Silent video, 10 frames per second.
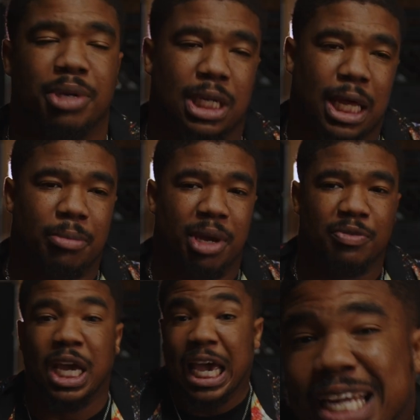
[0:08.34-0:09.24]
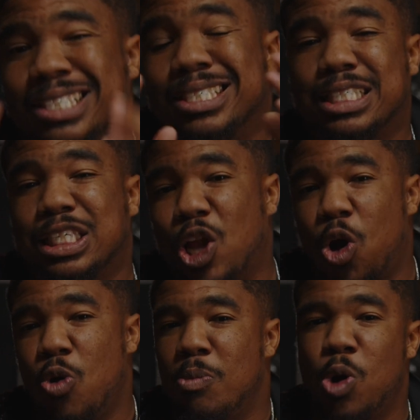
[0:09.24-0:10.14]
being lame, maybe. It is the
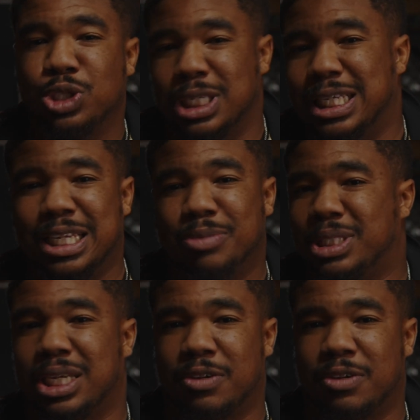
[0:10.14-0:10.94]
slow motion lip sync